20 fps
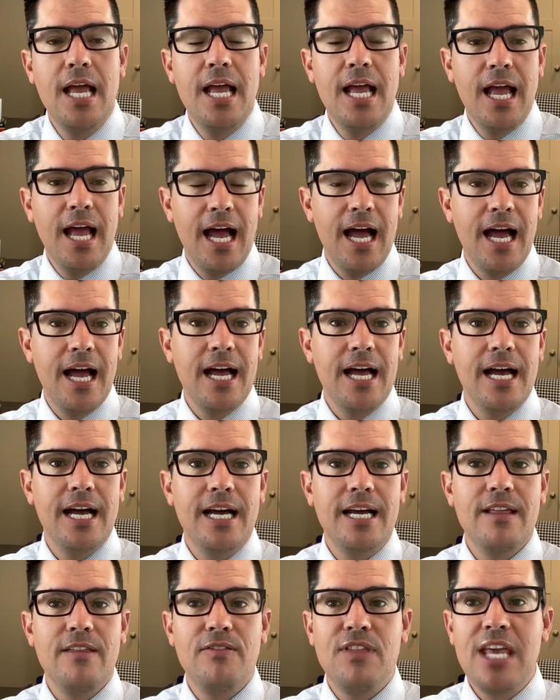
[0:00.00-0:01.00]
Uh,
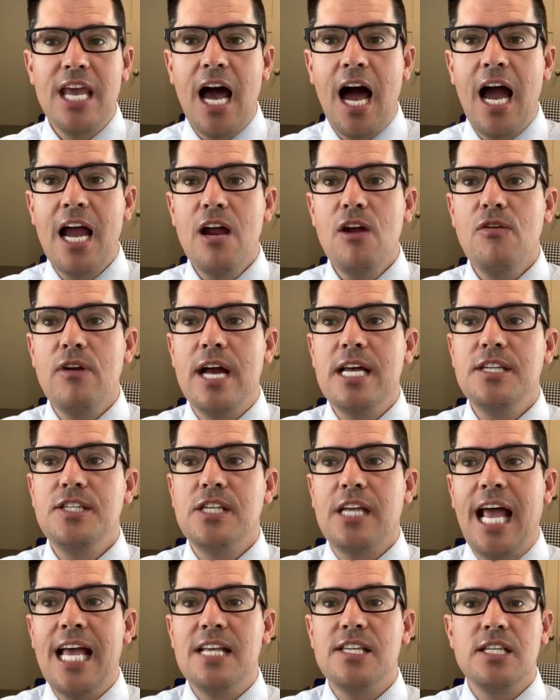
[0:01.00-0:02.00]
the I R S
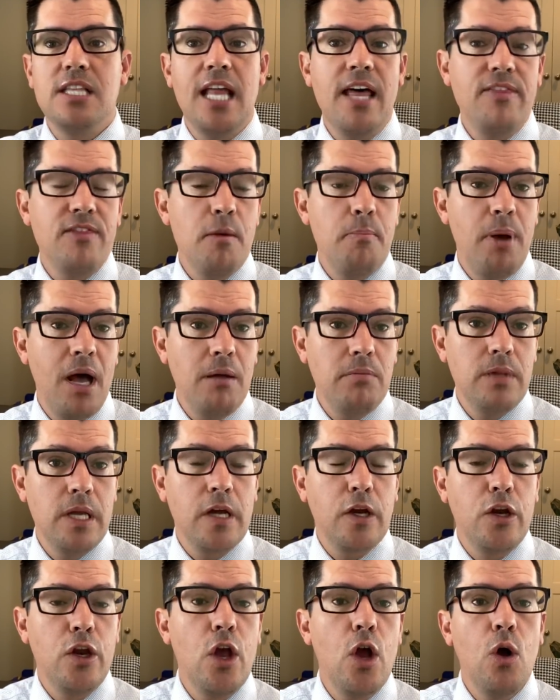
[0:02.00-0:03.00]
has let the
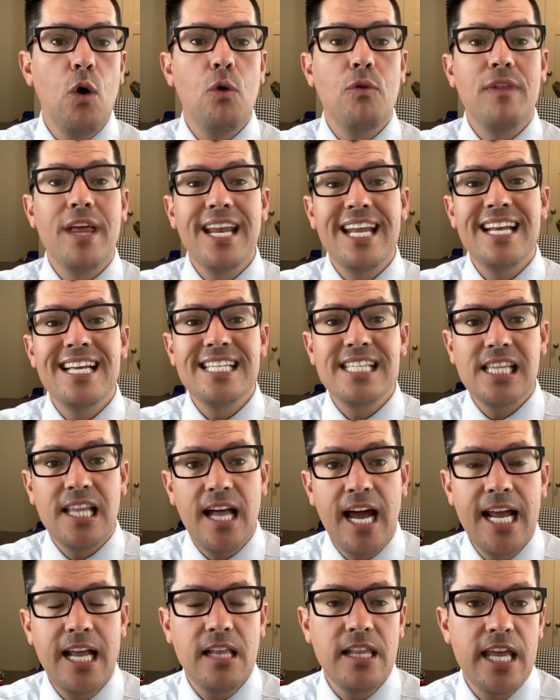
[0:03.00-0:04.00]
public know that it is
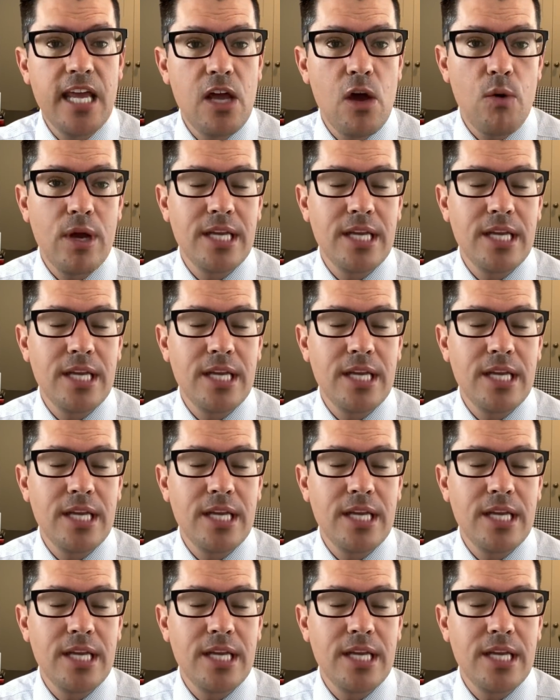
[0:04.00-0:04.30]
likely going